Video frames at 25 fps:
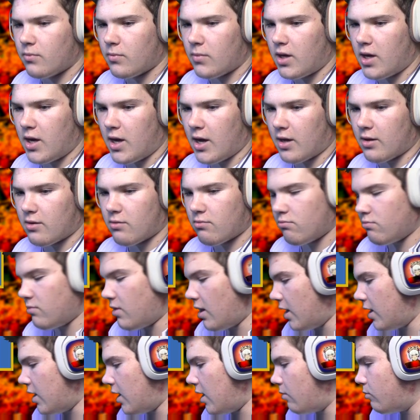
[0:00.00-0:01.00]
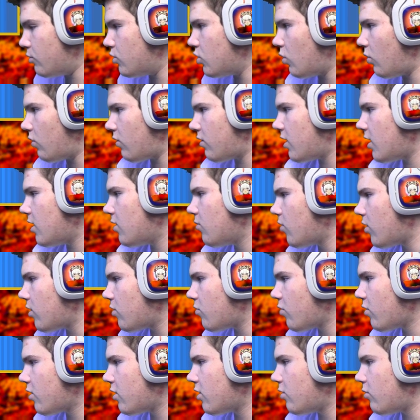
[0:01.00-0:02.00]
he had that name Jules. Anyways,
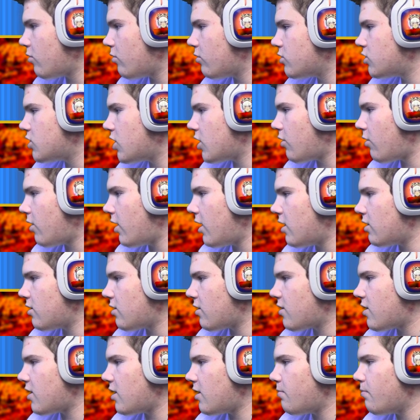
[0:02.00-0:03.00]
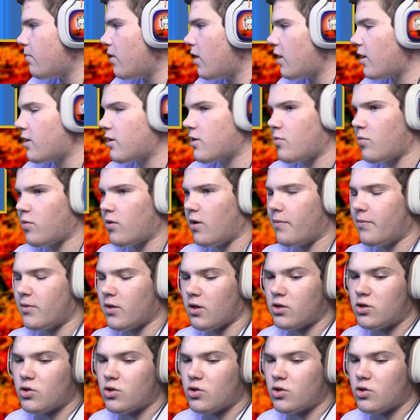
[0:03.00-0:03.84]
we're gonna generate in the same box. We're up to